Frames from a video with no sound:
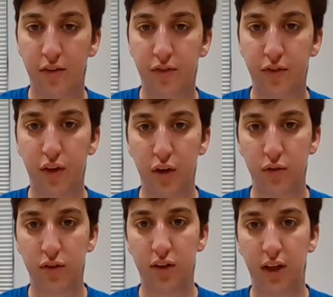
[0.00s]

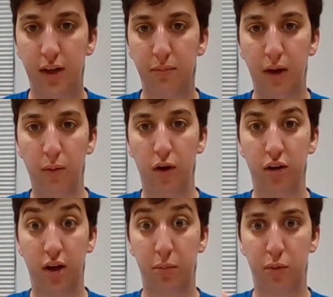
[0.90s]
float in my water
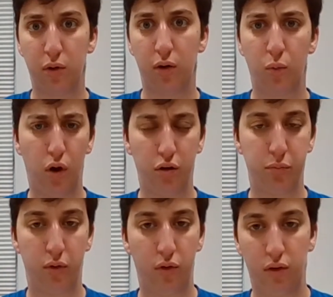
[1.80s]
cup or a water
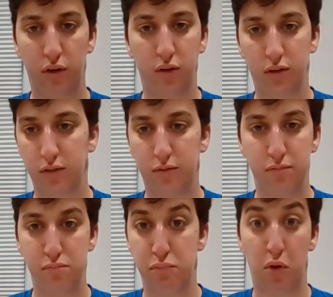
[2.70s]
bowl or
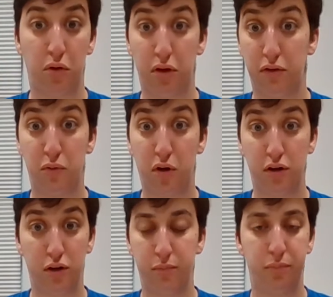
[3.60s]
bowl of
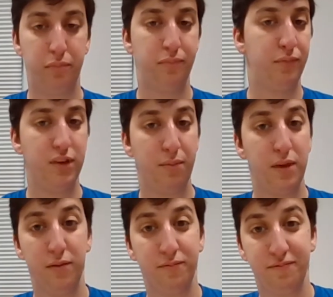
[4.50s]
water,
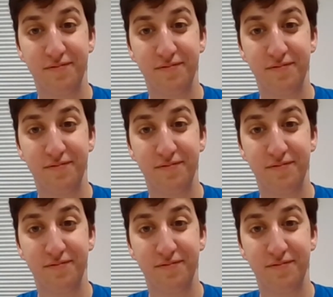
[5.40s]
something